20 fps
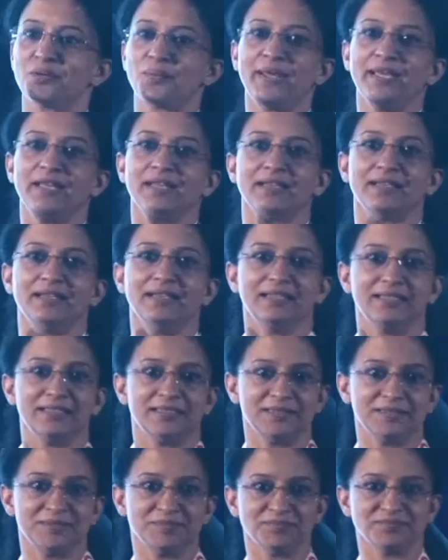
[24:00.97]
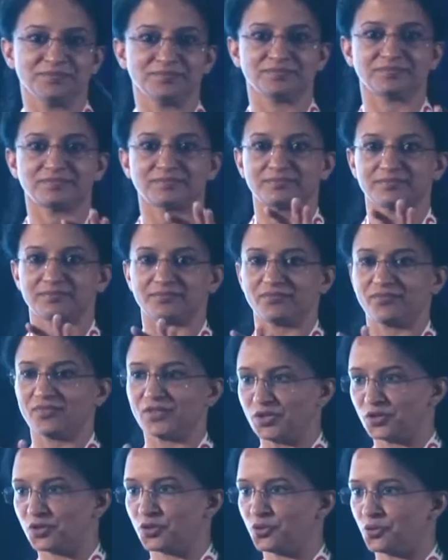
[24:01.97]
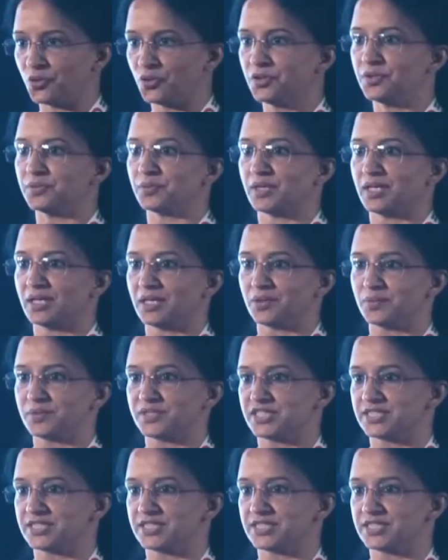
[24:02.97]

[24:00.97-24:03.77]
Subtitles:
quick code which